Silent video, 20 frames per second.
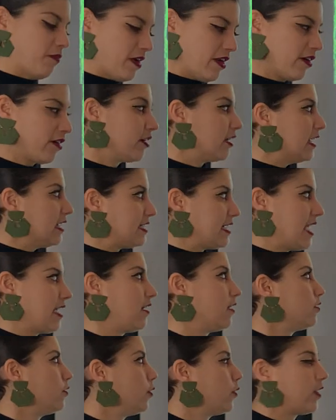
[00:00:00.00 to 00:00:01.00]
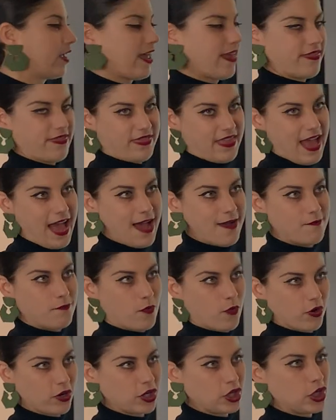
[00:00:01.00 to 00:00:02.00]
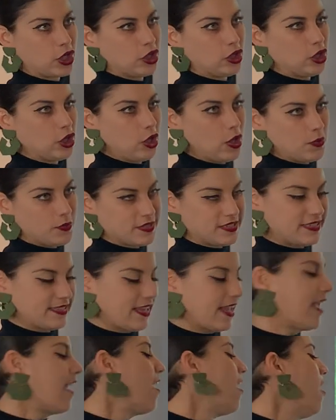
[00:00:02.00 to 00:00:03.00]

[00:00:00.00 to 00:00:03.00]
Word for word: We are going to take a look at that more closely.